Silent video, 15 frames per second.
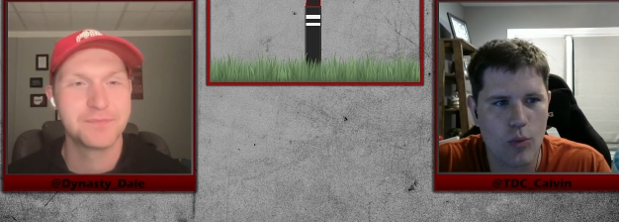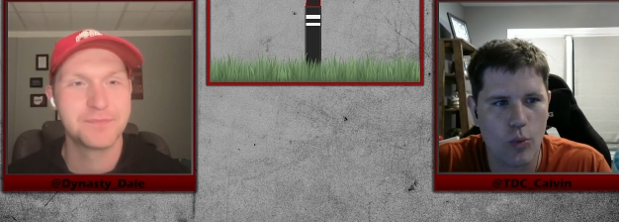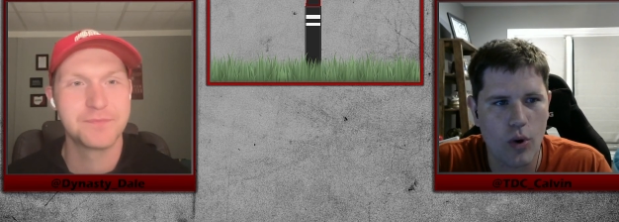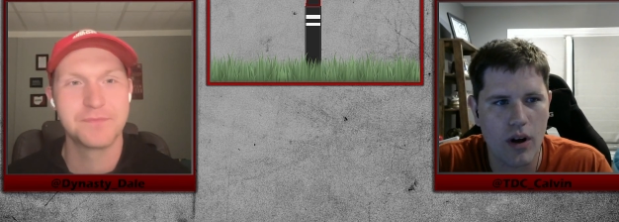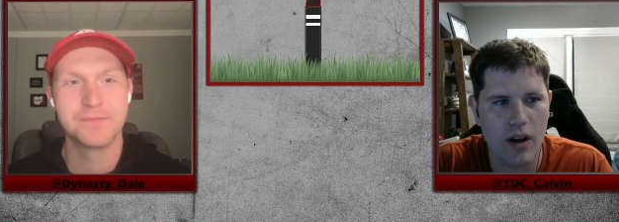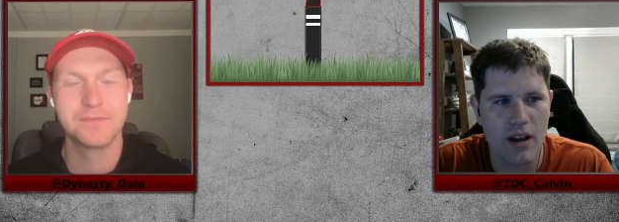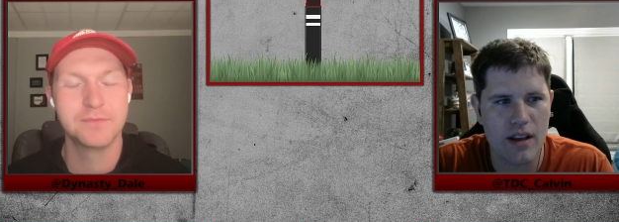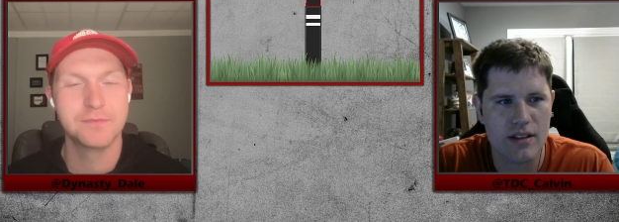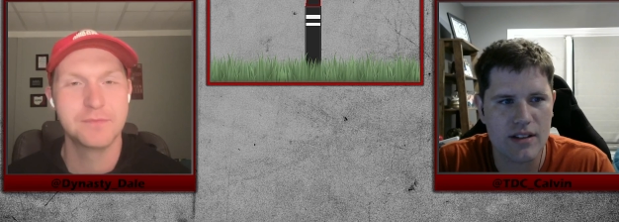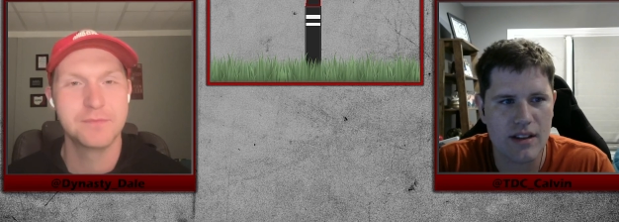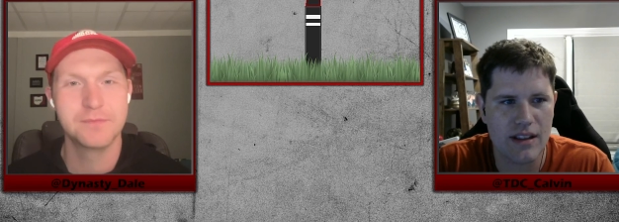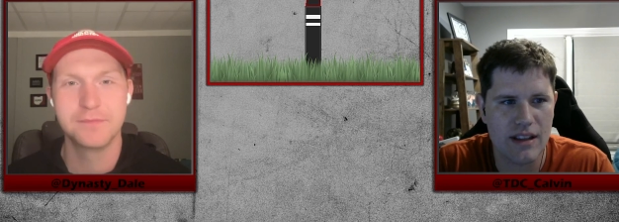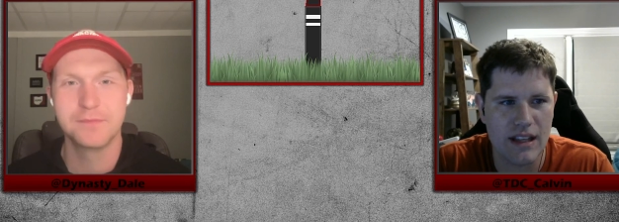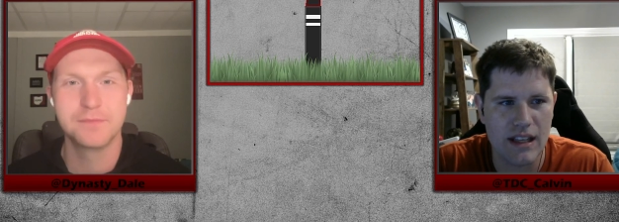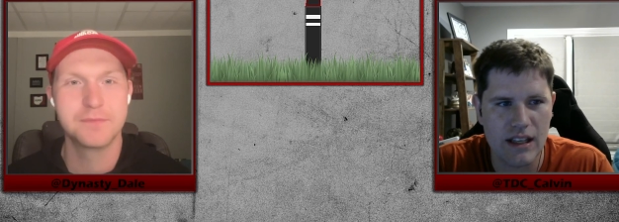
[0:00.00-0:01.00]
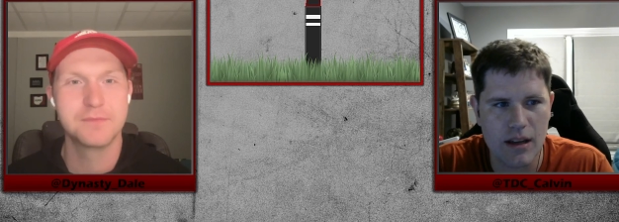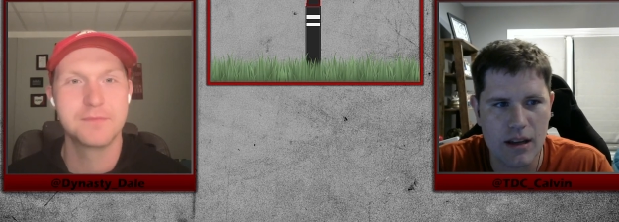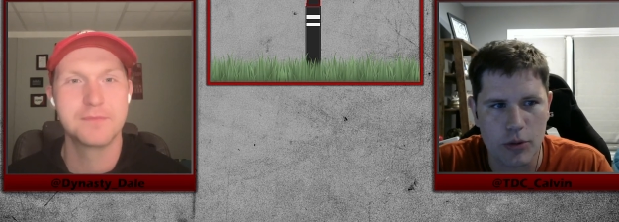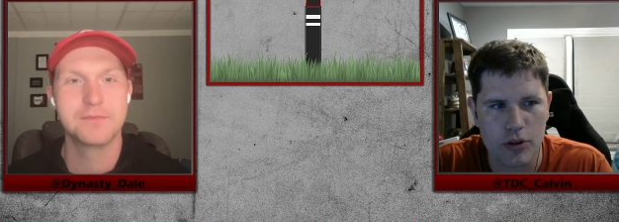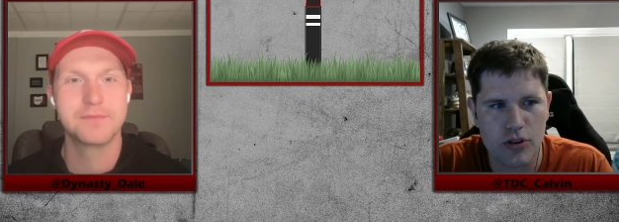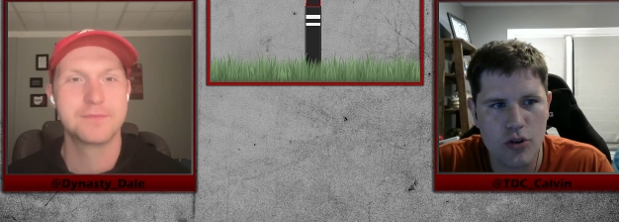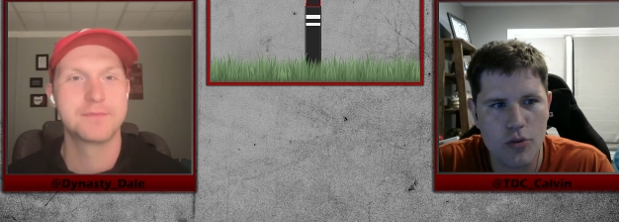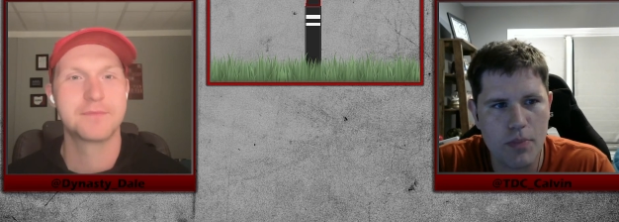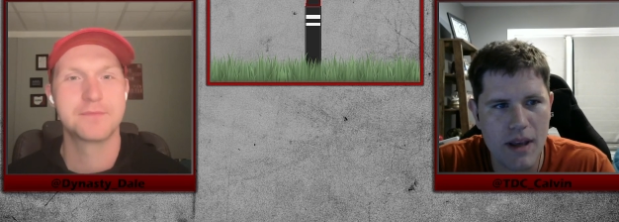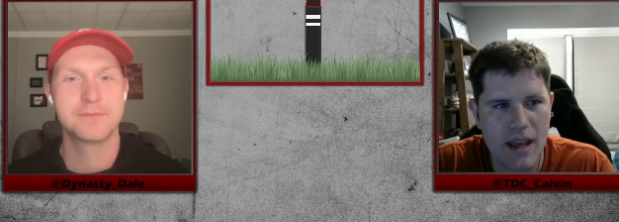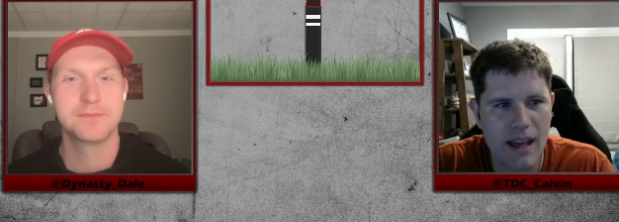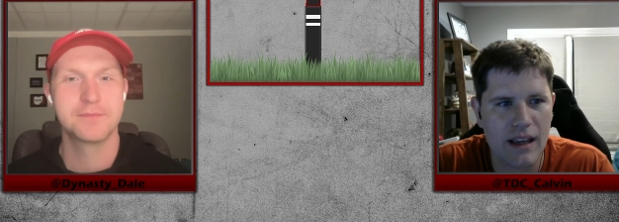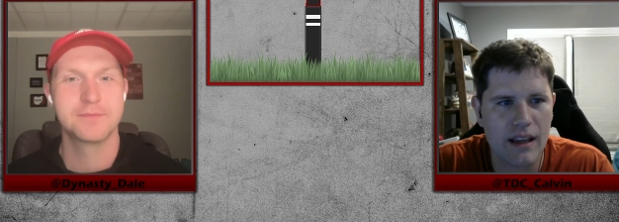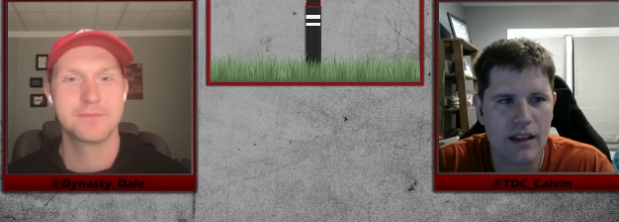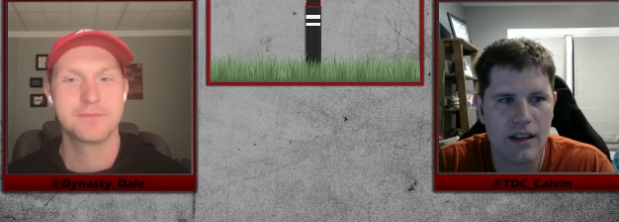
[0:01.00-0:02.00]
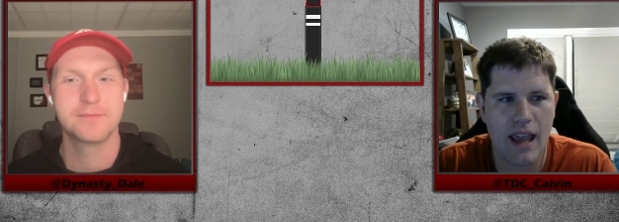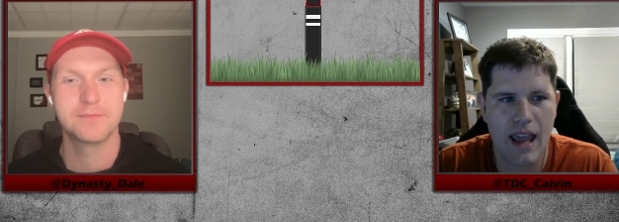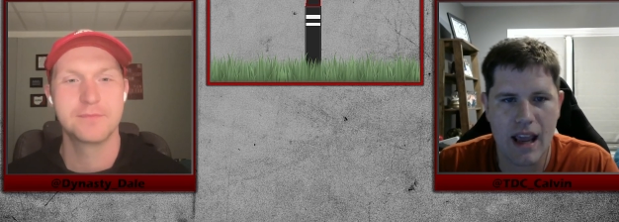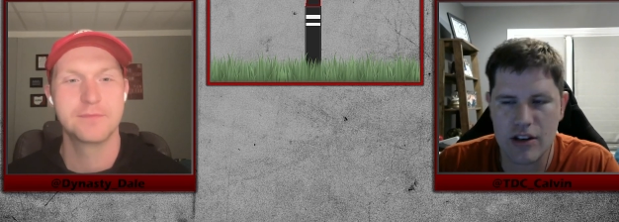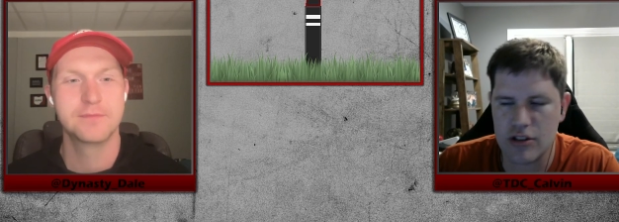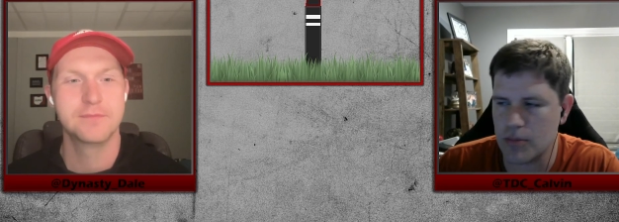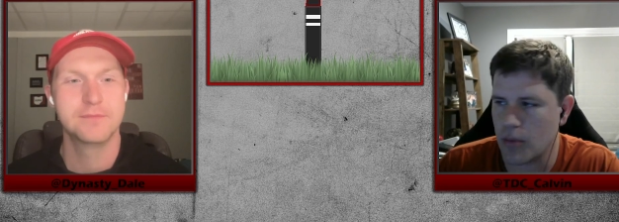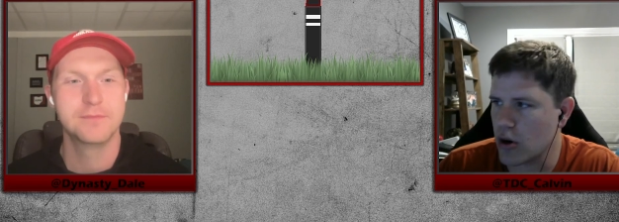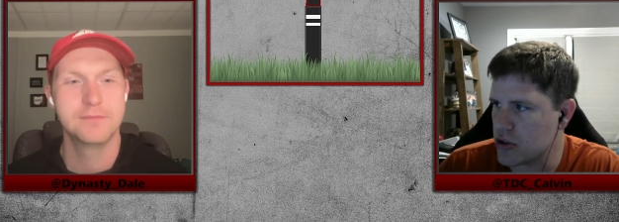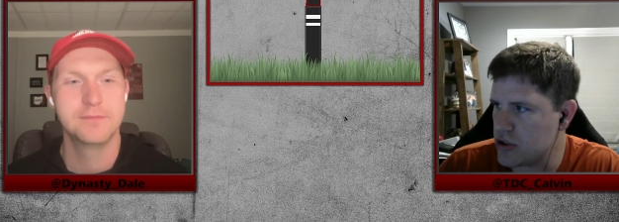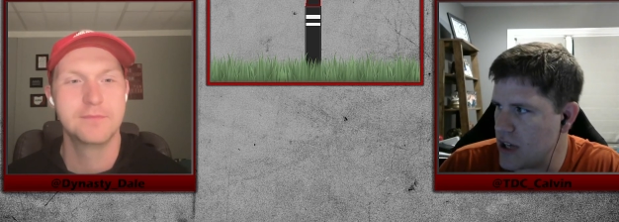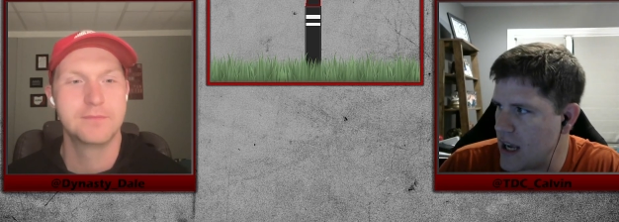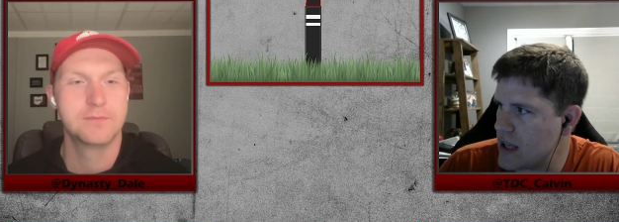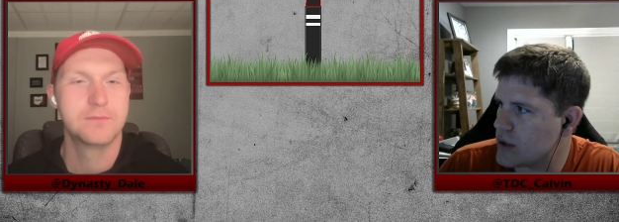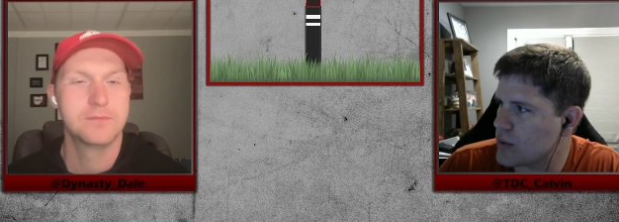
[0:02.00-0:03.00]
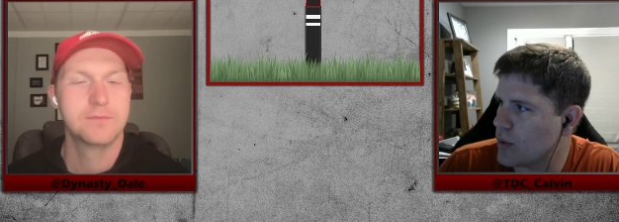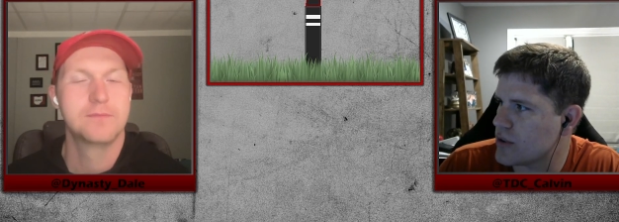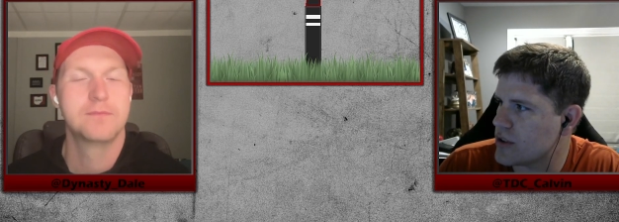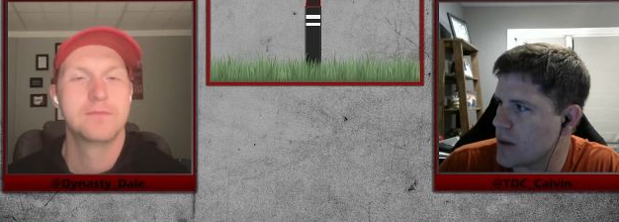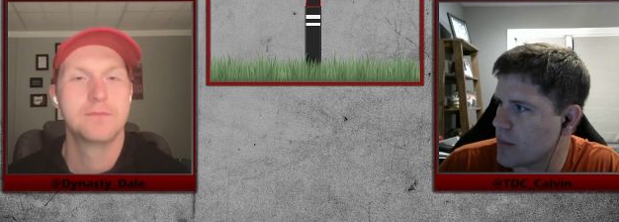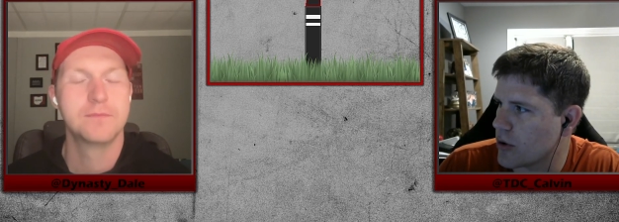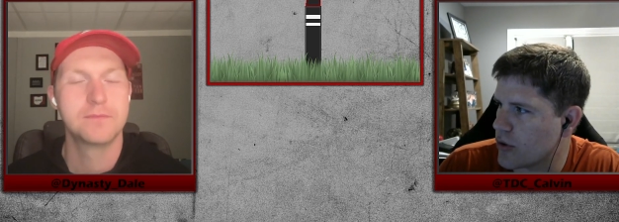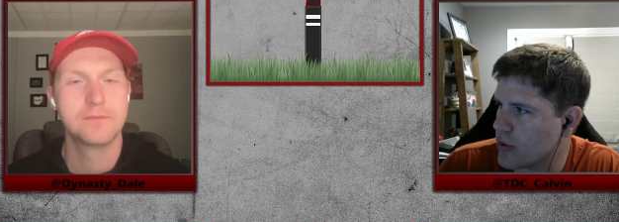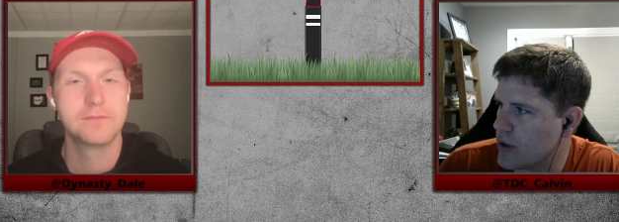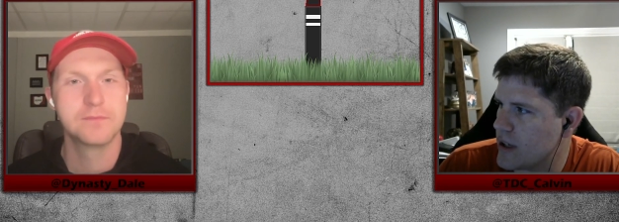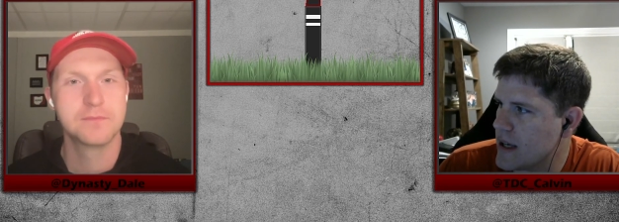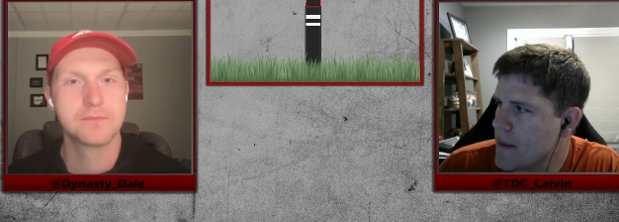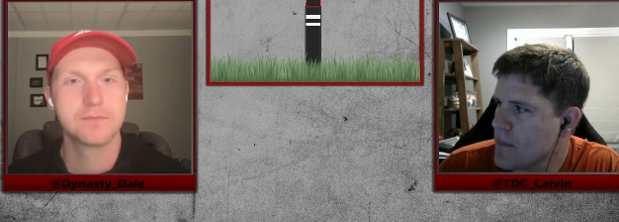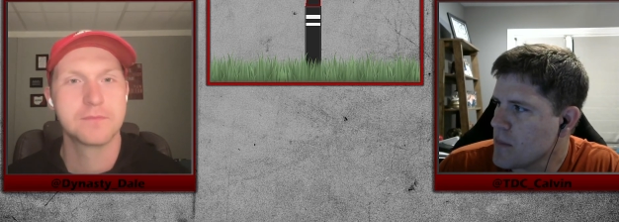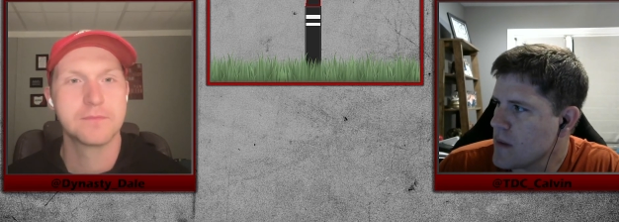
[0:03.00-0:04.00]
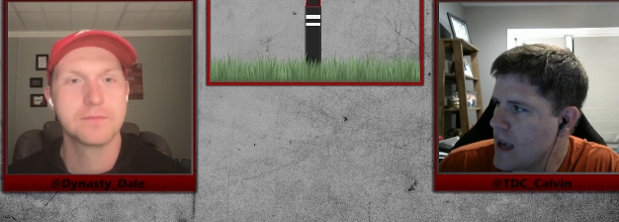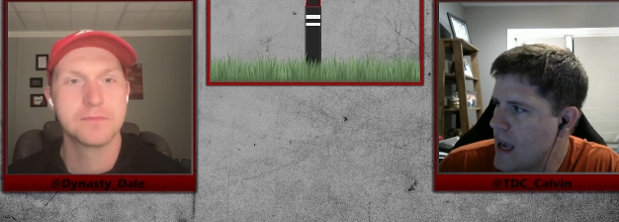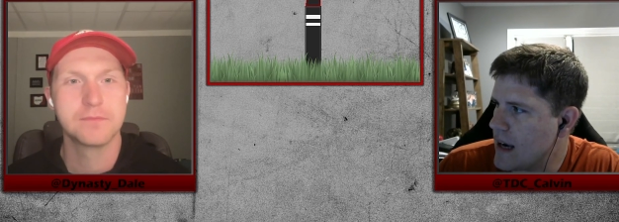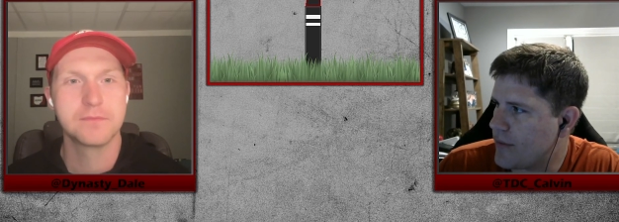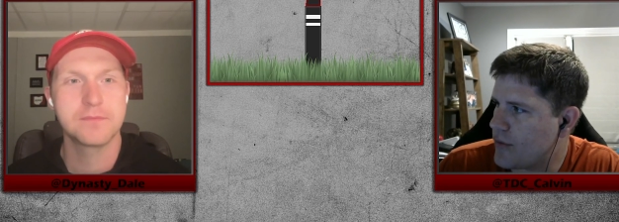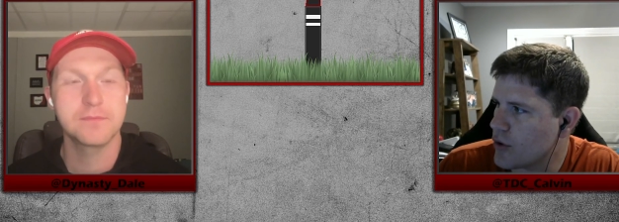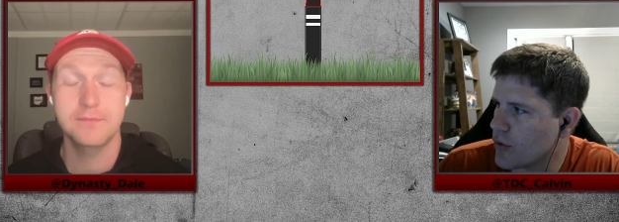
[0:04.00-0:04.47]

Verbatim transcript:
Speaker 1: was the number two pick and Ja'Marr Chase was number three. And if you're